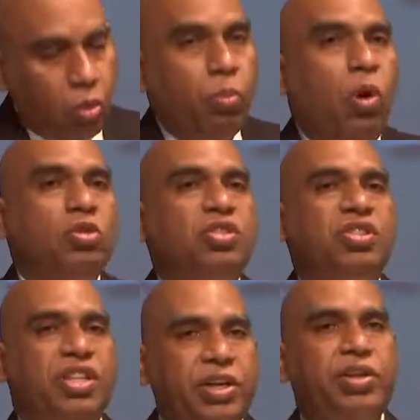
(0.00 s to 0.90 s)
both
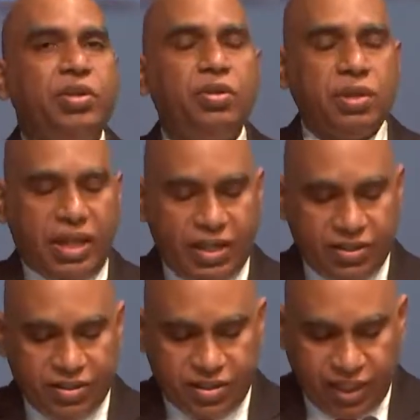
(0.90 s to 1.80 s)
secure
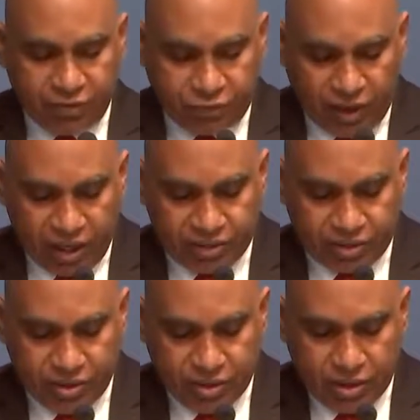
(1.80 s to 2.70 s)
and
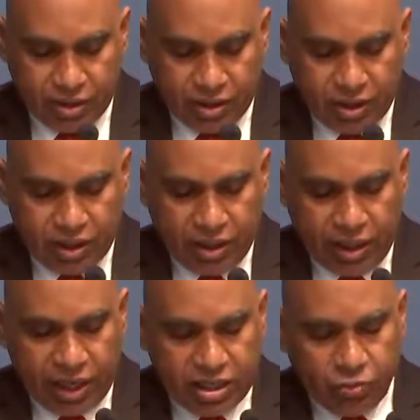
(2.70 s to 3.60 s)
steadfast,
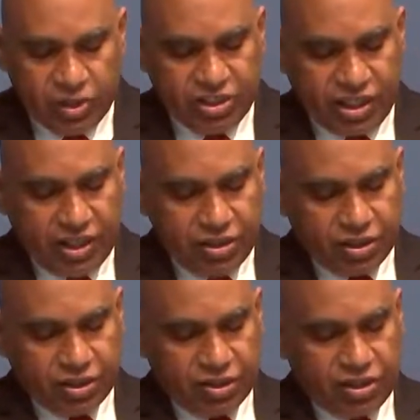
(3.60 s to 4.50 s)
and which
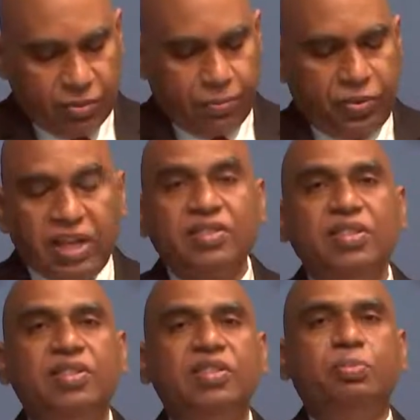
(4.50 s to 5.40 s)
enters the
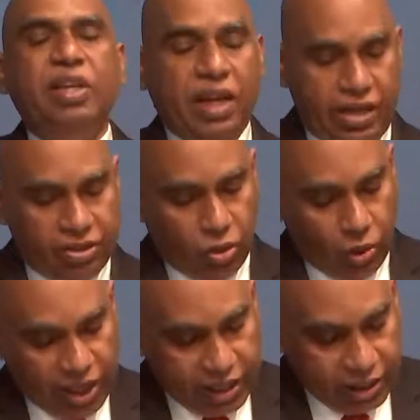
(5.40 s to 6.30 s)
presence behind the
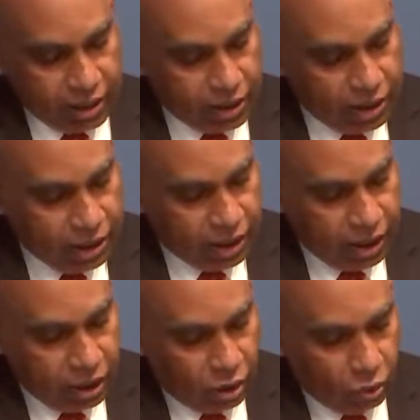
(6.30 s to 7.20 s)
veil,
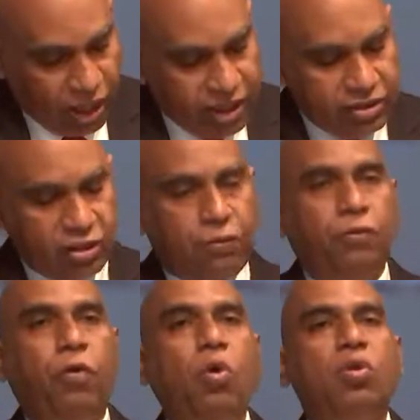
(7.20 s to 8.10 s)
where the
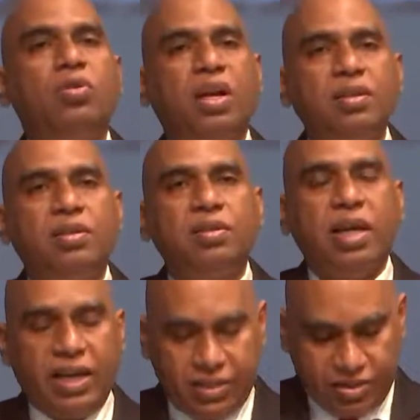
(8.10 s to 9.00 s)
forerunner
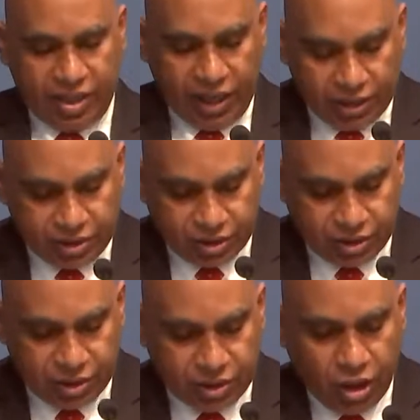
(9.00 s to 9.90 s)
has
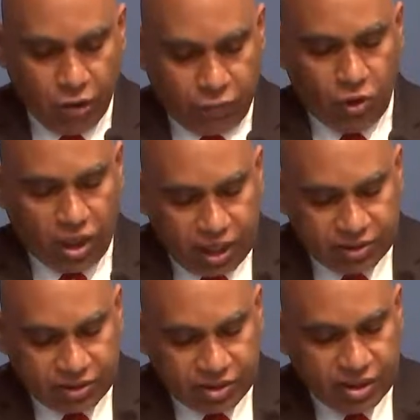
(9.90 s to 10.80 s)
entered for
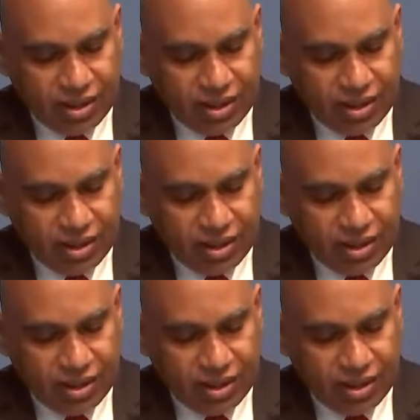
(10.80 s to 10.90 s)
us,